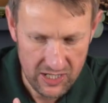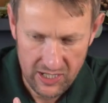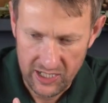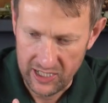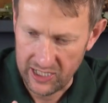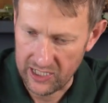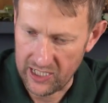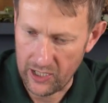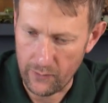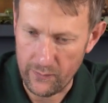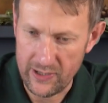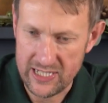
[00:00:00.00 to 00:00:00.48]

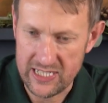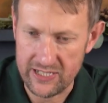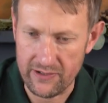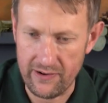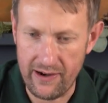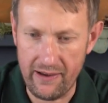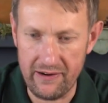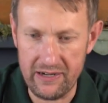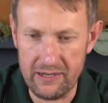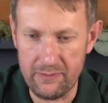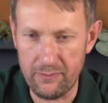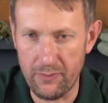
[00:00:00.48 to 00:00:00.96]
we're
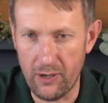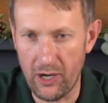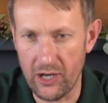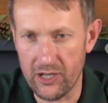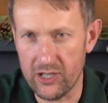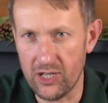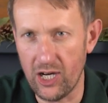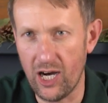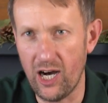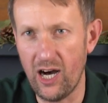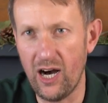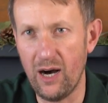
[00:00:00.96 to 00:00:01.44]
surrounded by
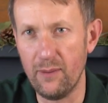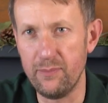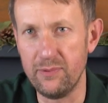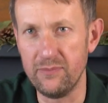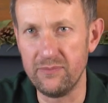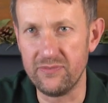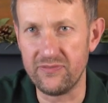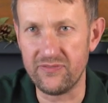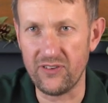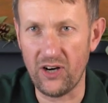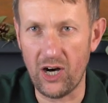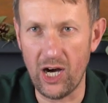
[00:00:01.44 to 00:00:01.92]

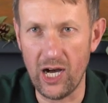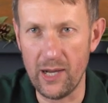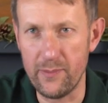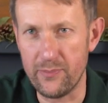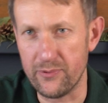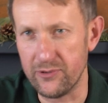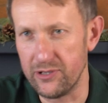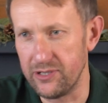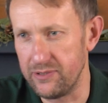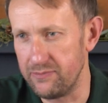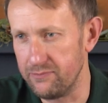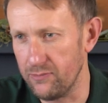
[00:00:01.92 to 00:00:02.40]
carbon
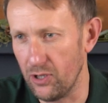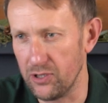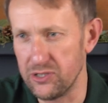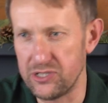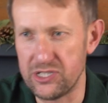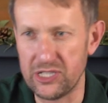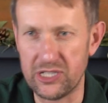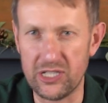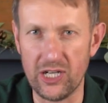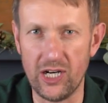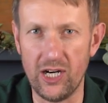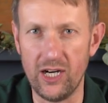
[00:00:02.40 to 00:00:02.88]
fibre and
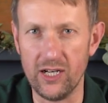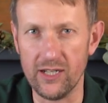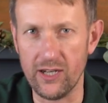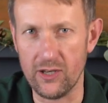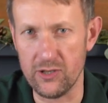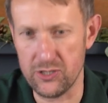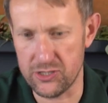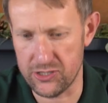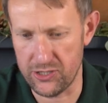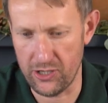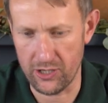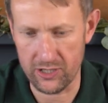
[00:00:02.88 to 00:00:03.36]
Monte Carlo
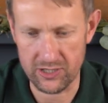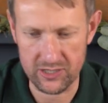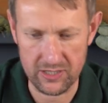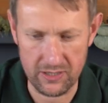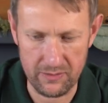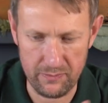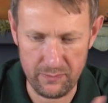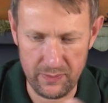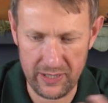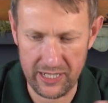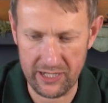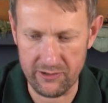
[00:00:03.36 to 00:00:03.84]
stocks
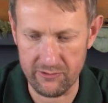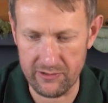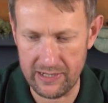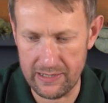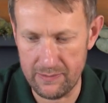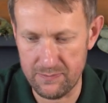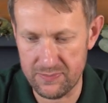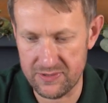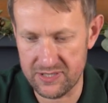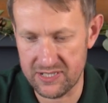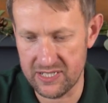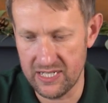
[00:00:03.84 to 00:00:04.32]
and big
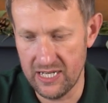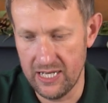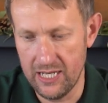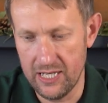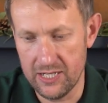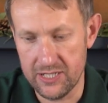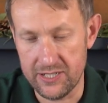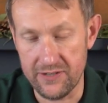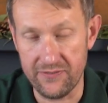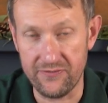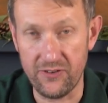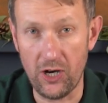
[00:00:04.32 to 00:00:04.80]
ribs.
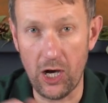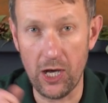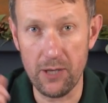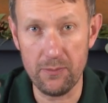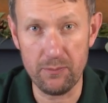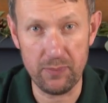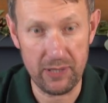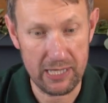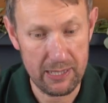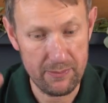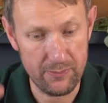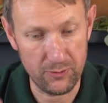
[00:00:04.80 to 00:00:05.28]
To
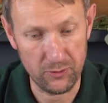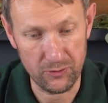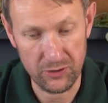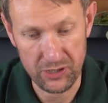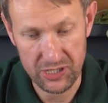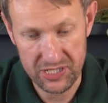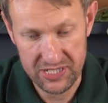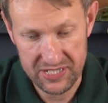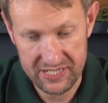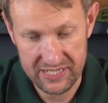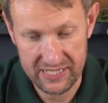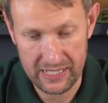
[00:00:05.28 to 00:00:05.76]
find people
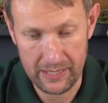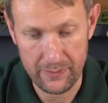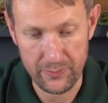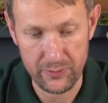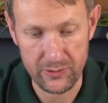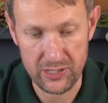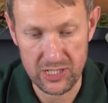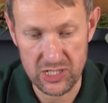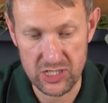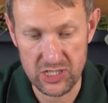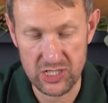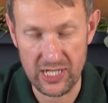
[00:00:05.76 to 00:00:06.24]
that still
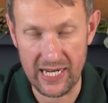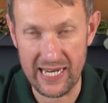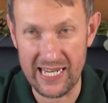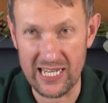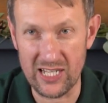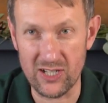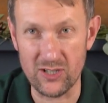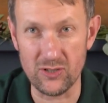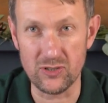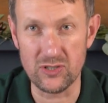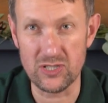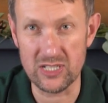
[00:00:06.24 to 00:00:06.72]

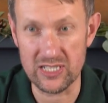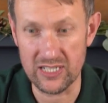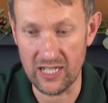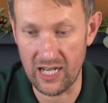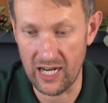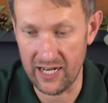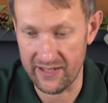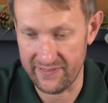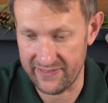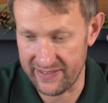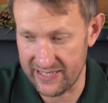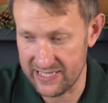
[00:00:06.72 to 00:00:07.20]
appreciate guns
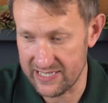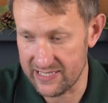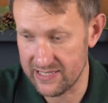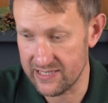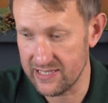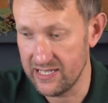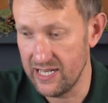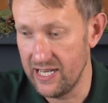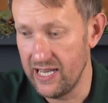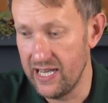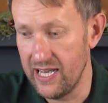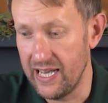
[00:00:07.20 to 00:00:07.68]
like this
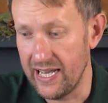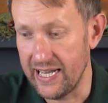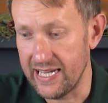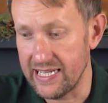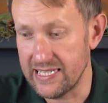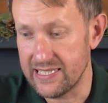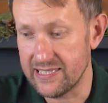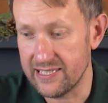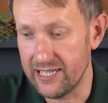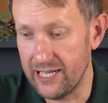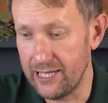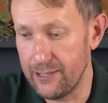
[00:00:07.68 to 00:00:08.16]

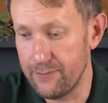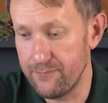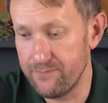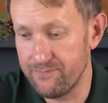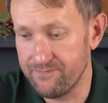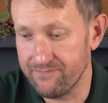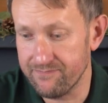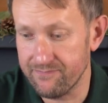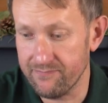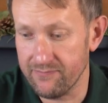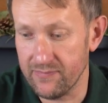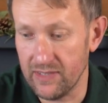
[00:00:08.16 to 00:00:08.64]
is
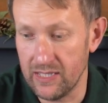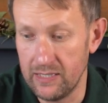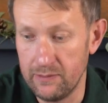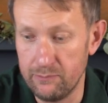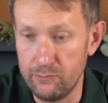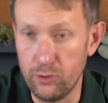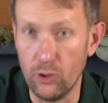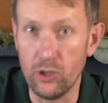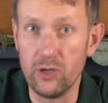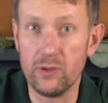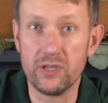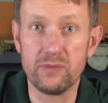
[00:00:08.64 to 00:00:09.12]

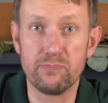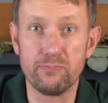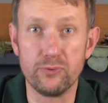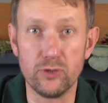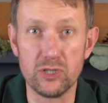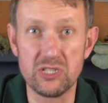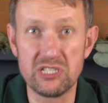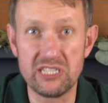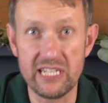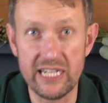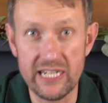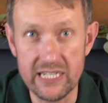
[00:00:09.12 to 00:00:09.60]
put
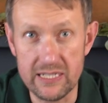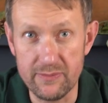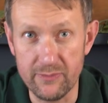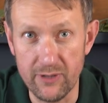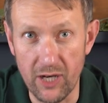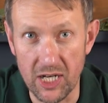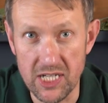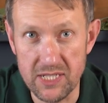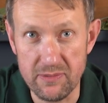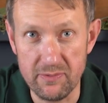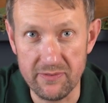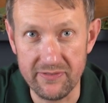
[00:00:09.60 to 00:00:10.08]
a tear to
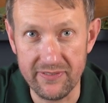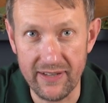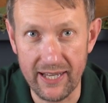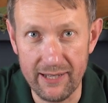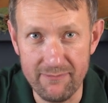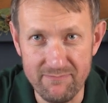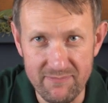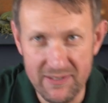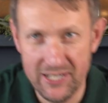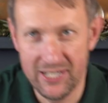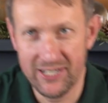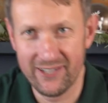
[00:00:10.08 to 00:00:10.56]
my eye, to be fair.
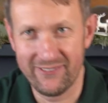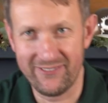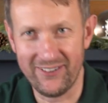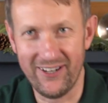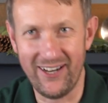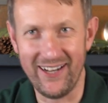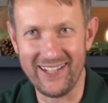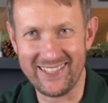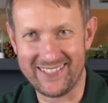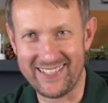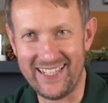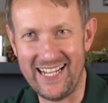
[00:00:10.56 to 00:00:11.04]

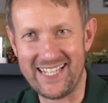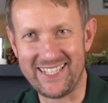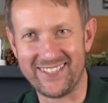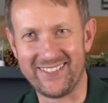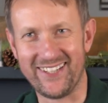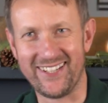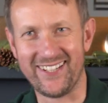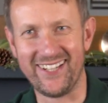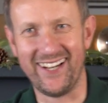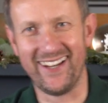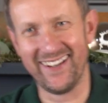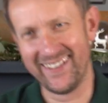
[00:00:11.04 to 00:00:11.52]
Right, so let's
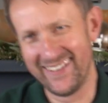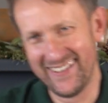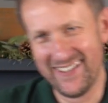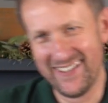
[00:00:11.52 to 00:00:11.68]
crack on.